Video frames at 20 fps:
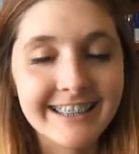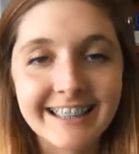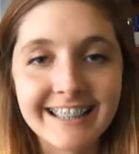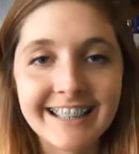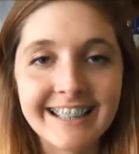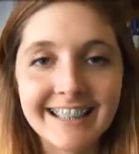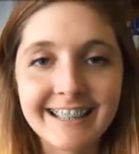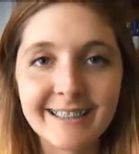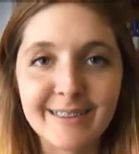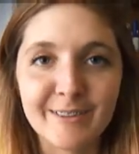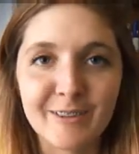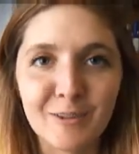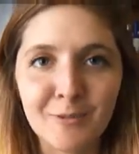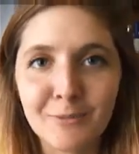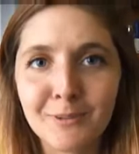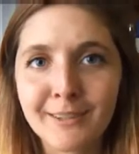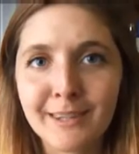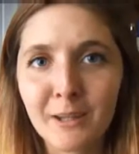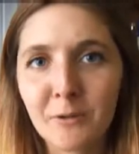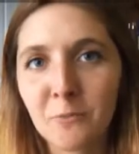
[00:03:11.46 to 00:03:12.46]
didn't do
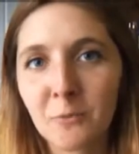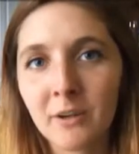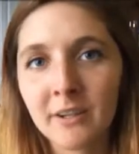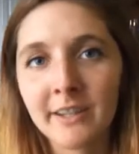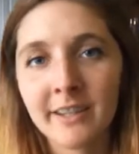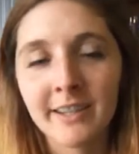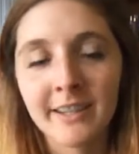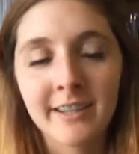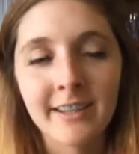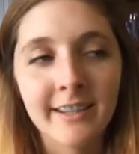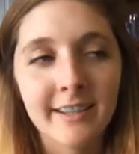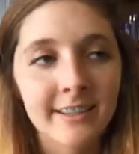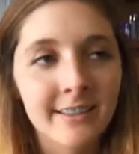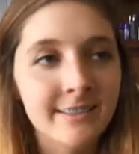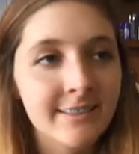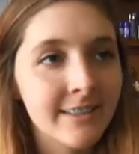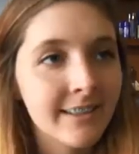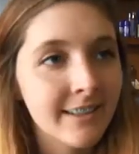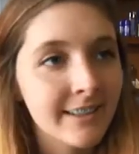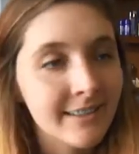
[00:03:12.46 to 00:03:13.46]
what they wanted, and
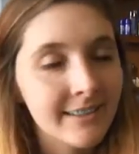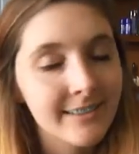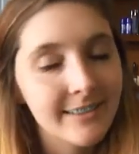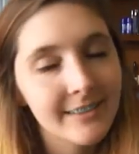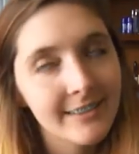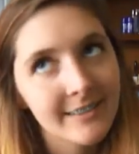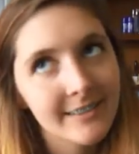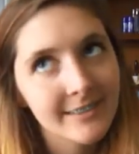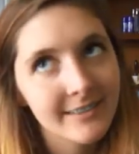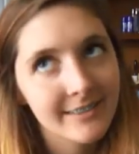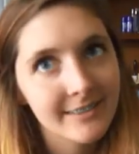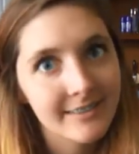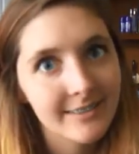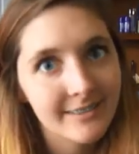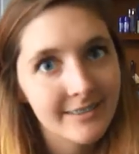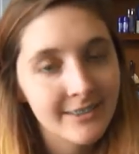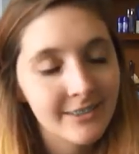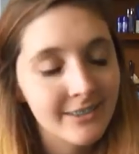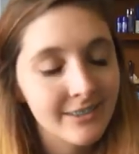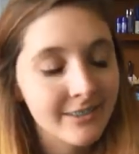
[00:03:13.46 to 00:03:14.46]
it's like,
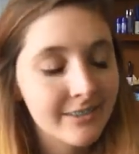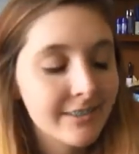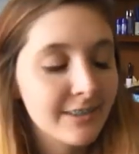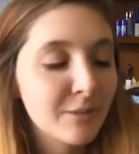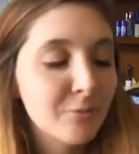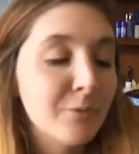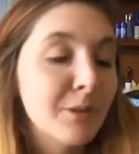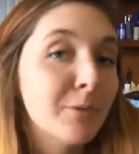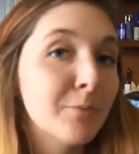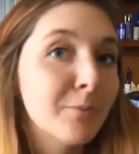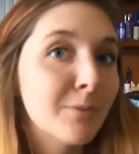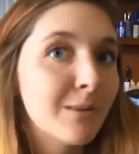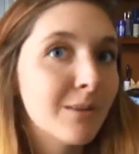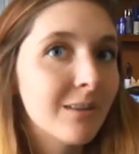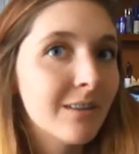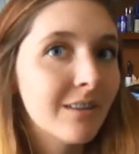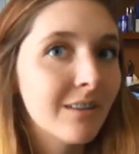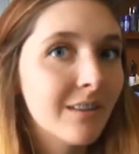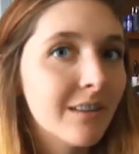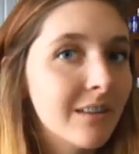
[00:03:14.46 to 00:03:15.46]
seriously,
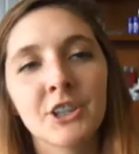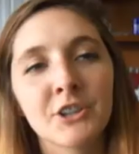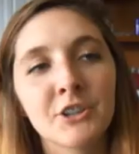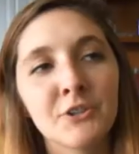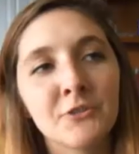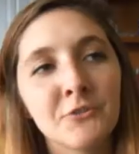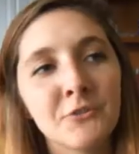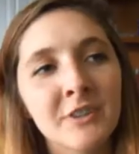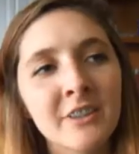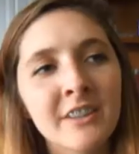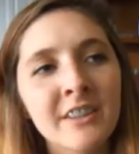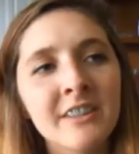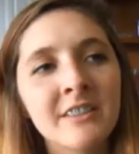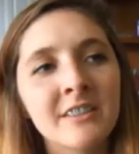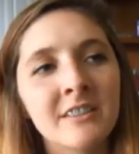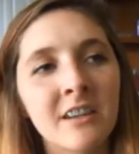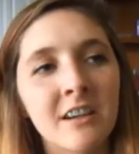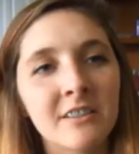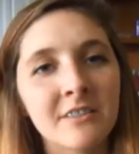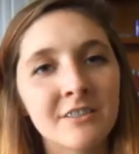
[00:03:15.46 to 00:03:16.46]
people? She really
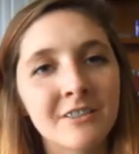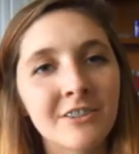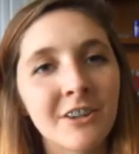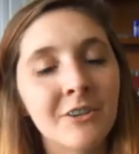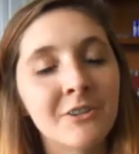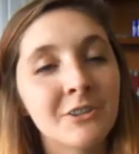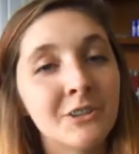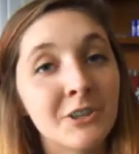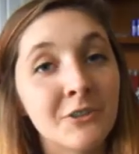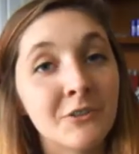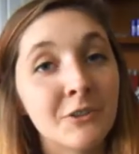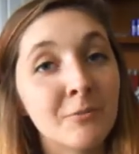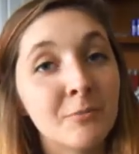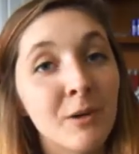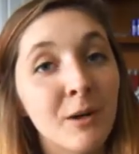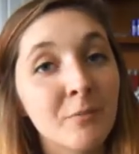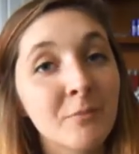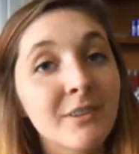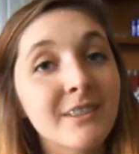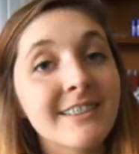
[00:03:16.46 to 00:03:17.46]
does go to
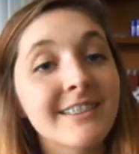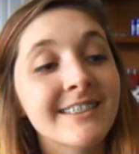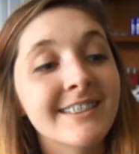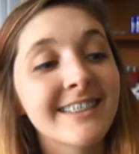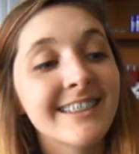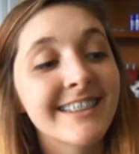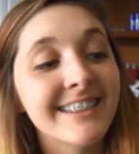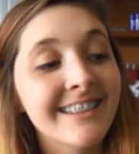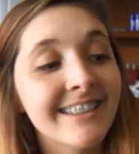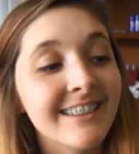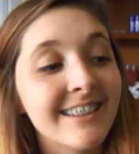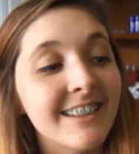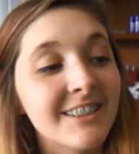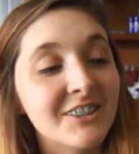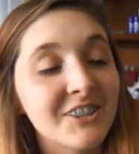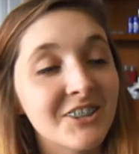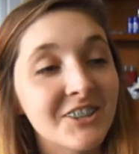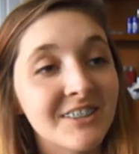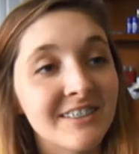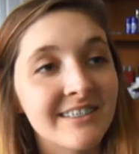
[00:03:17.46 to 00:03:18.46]
Republic City
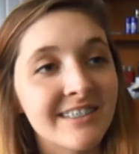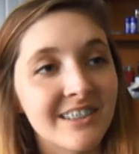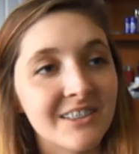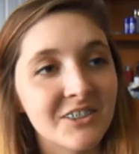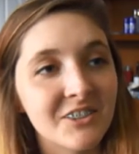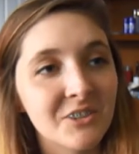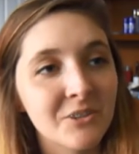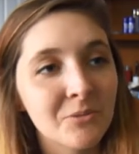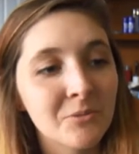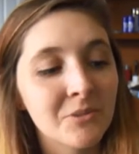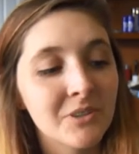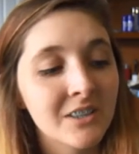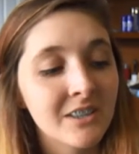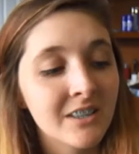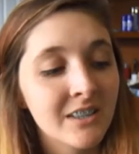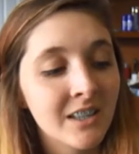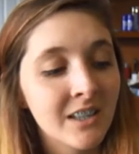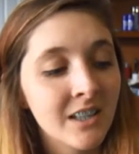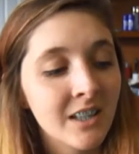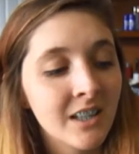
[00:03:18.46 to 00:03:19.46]
like she said she
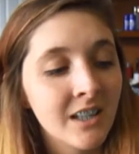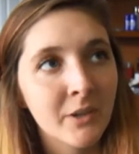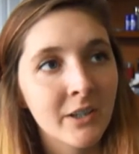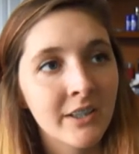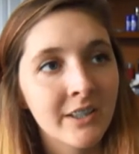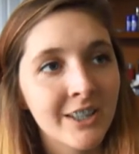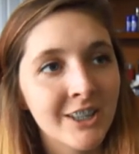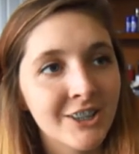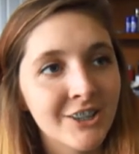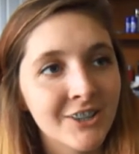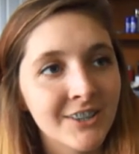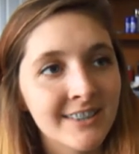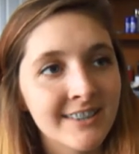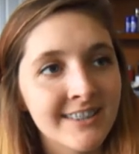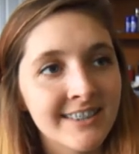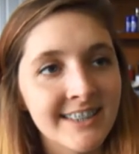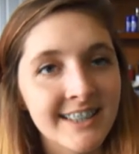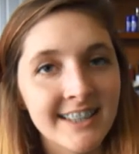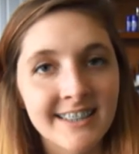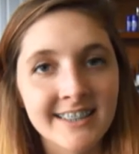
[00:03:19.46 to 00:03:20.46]
would, but she
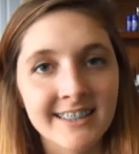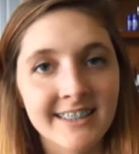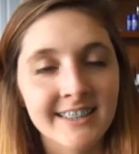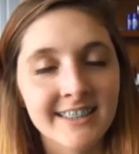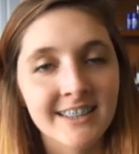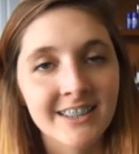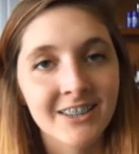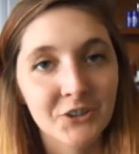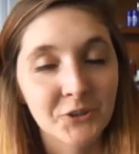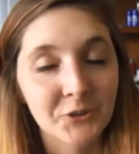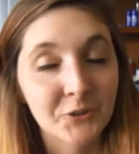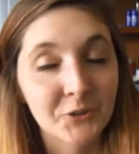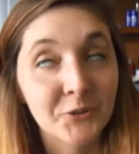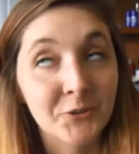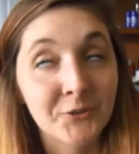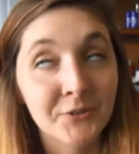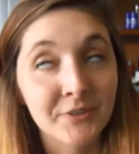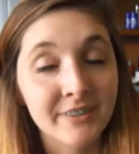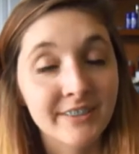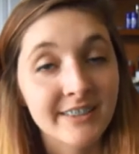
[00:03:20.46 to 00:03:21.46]
sees her
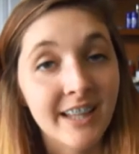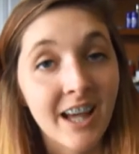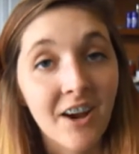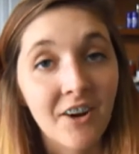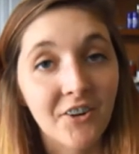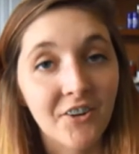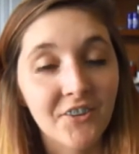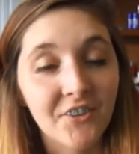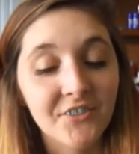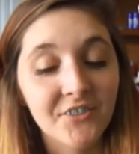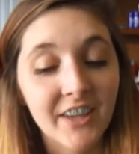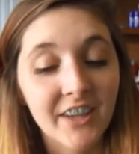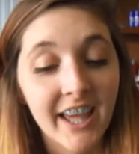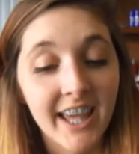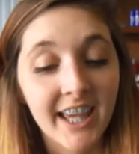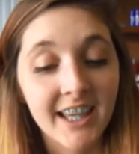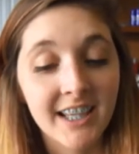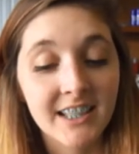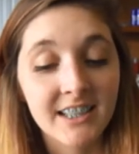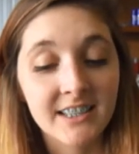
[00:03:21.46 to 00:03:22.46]
old self,
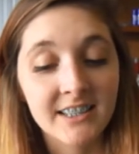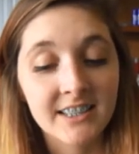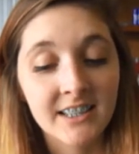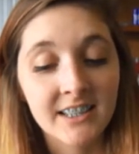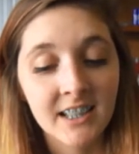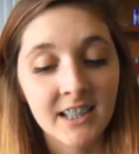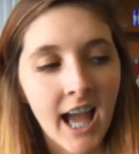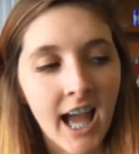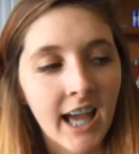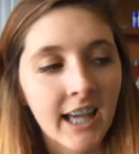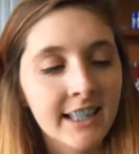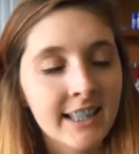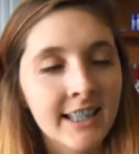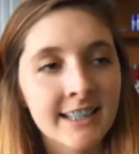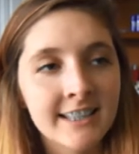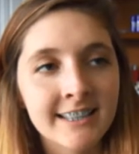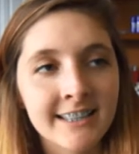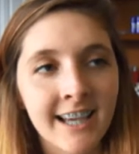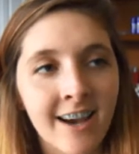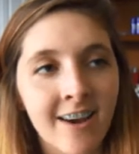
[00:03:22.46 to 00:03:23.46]
and I
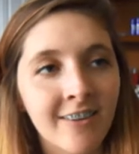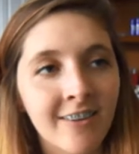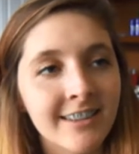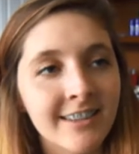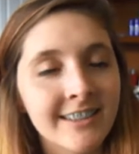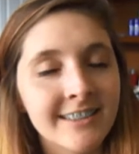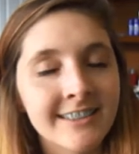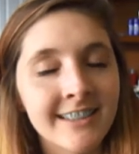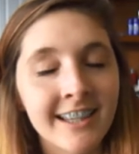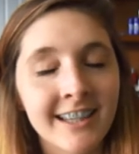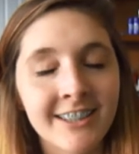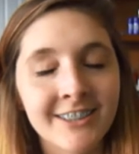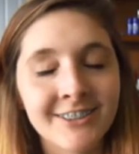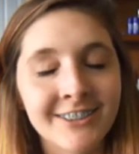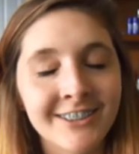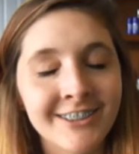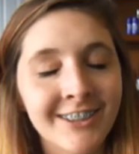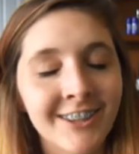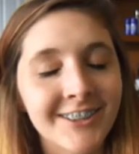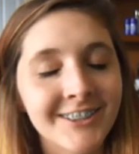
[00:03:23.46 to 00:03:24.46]
can tell, the second
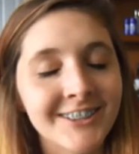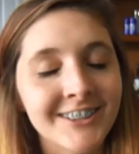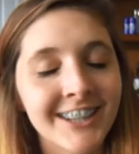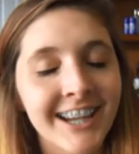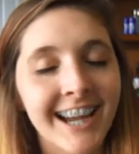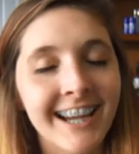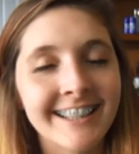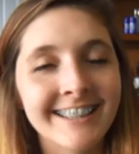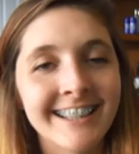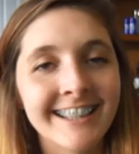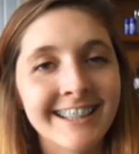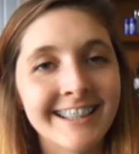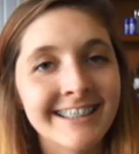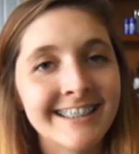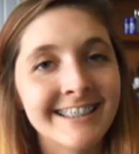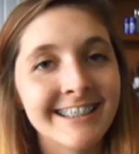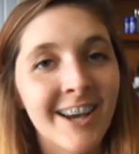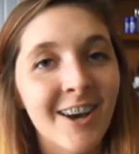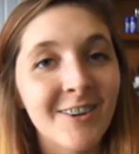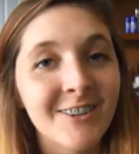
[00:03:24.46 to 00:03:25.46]
she closed her eyes, I can
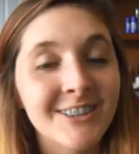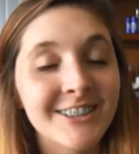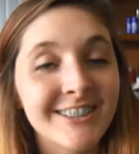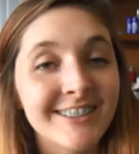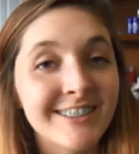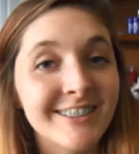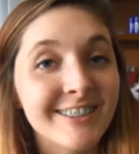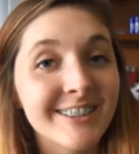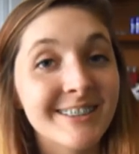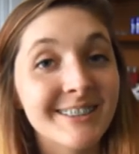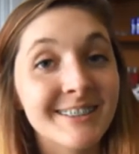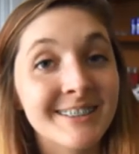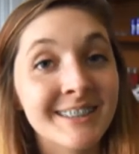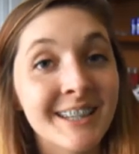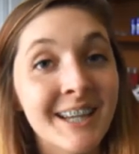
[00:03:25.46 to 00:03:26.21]
tell she's just